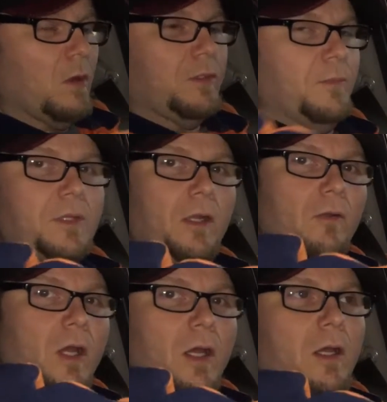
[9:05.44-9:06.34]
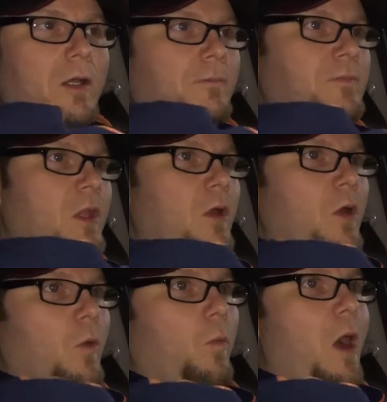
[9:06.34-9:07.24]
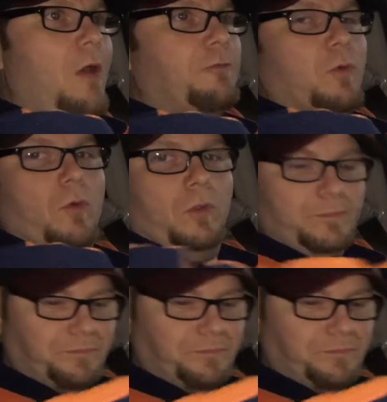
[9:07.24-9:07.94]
on them there uh, waffle